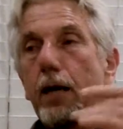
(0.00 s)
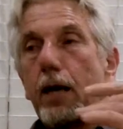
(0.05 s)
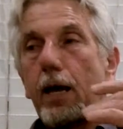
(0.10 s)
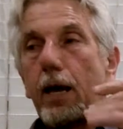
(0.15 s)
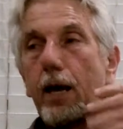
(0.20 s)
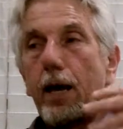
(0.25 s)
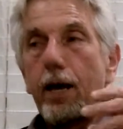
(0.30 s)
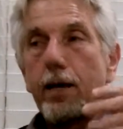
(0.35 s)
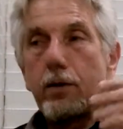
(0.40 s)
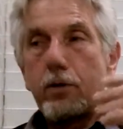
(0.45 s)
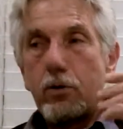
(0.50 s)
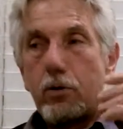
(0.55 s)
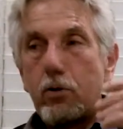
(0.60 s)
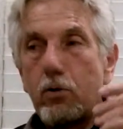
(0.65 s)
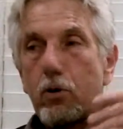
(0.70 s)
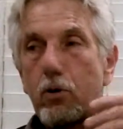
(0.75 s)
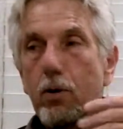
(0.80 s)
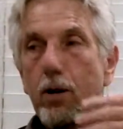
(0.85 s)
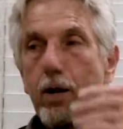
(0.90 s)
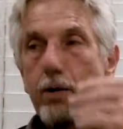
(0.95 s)
And you
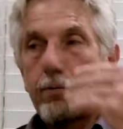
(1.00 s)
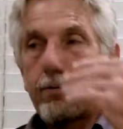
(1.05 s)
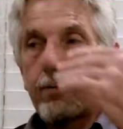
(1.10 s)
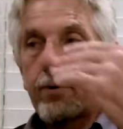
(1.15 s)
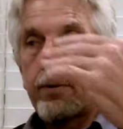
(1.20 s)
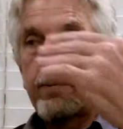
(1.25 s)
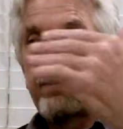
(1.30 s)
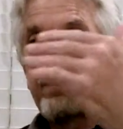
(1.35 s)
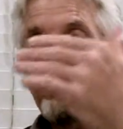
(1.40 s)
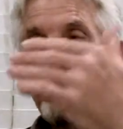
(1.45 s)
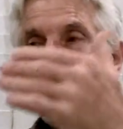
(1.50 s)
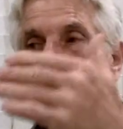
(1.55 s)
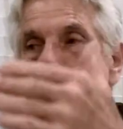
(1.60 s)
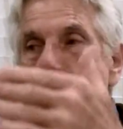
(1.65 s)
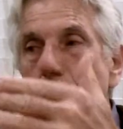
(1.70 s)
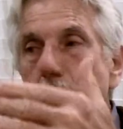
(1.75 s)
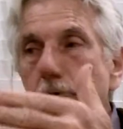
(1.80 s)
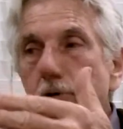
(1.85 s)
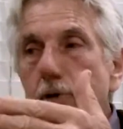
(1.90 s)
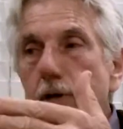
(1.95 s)
go out from,
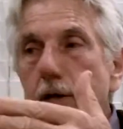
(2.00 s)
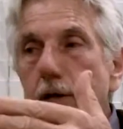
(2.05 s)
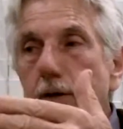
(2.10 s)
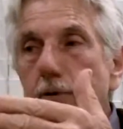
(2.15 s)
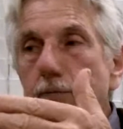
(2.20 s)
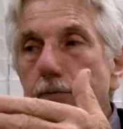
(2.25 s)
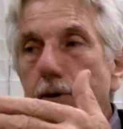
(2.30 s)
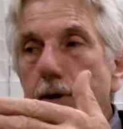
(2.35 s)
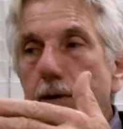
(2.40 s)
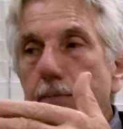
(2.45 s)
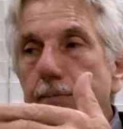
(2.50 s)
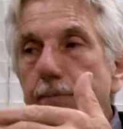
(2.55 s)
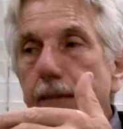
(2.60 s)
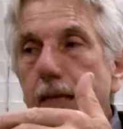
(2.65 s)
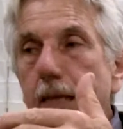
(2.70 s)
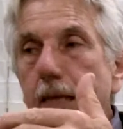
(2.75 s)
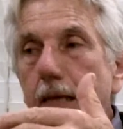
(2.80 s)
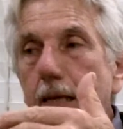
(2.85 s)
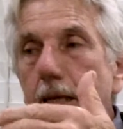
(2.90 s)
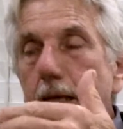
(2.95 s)
as I said, from
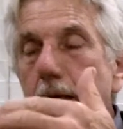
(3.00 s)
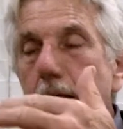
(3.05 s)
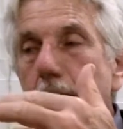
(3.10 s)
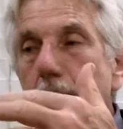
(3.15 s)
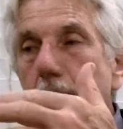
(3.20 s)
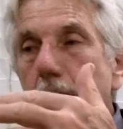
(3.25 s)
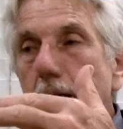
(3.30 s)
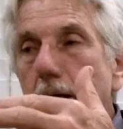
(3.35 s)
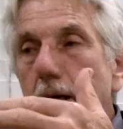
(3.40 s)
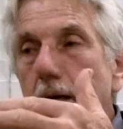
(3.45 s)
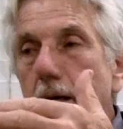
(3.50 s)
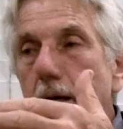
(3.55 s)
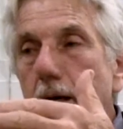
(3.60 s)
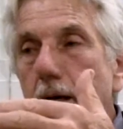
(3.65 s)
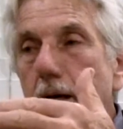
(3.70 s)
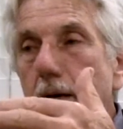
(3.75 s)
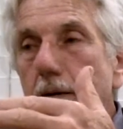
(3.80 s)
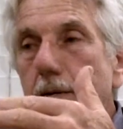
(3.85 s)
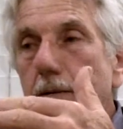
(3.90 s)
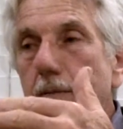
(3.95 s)

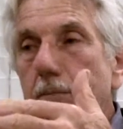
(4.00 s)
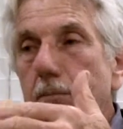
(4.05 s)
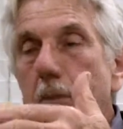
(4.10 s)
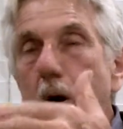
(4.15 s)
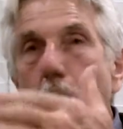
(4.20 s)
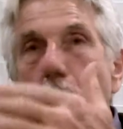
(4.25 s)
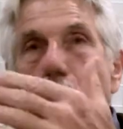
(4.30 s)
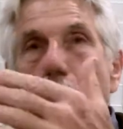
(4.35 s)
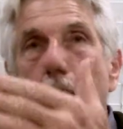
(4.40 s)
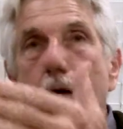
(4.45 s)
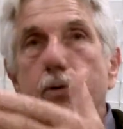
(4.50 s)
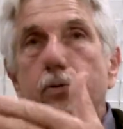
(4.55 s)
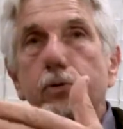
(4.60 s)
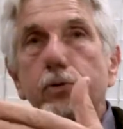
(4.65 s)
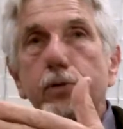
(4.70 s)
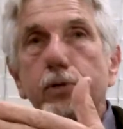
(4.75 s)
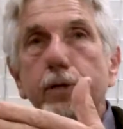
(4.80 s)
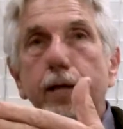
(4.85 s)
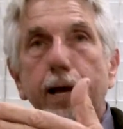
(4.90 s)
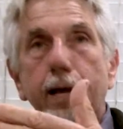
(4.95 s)
uh,
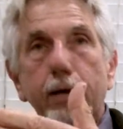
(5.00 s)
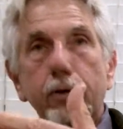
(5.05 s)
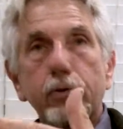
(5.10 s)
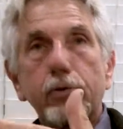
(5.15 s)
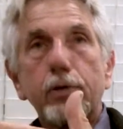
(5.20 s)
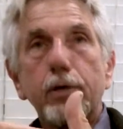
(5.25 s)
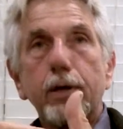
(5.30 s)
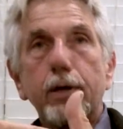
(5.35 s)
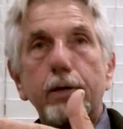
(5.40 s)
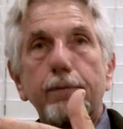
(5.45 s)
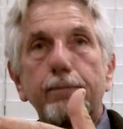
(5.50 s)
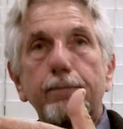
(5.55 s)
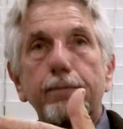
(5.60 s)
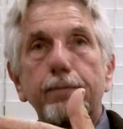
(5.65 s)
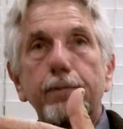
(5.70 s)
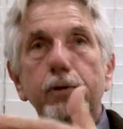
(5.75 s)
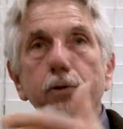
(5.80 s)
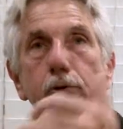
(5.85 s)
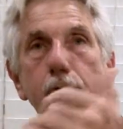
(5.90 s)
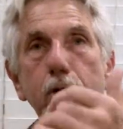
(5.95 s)
Mars next, huh?
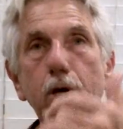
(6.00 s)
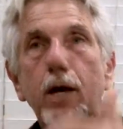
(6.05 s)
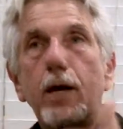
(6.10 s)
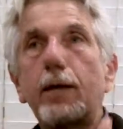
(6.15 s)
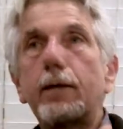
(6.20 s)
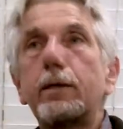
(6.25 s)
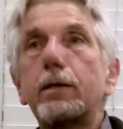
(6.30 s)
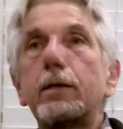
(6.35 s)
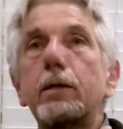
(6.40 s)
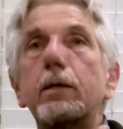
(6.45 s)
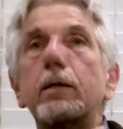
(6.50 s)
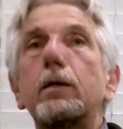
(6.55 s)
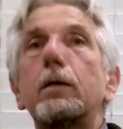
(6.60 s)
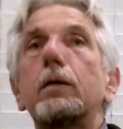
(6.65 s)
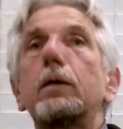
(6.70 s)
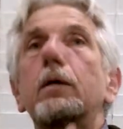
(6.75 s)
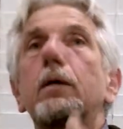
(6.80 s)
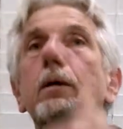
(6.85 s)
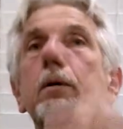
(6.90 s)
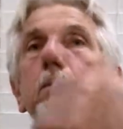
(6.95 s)
the Sun,
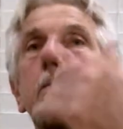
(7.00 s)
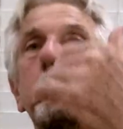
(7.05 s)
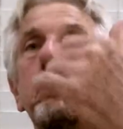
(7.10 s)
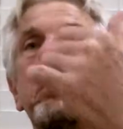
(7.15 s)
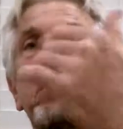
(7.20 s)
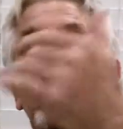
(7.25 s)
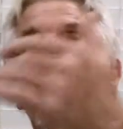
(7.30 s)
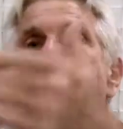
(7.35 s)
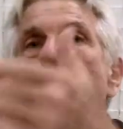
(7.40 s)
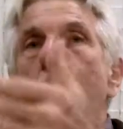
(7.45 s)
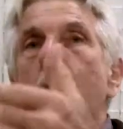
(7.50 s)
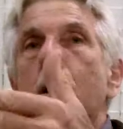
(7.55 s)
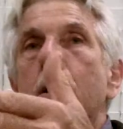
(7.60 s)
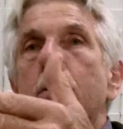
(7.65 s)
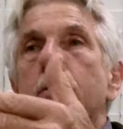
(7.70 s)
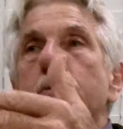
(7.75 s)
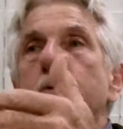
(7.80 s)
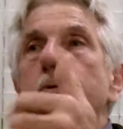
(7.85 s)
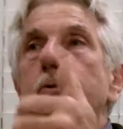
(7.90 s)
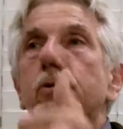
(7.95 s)

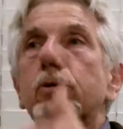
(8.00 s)
Mars,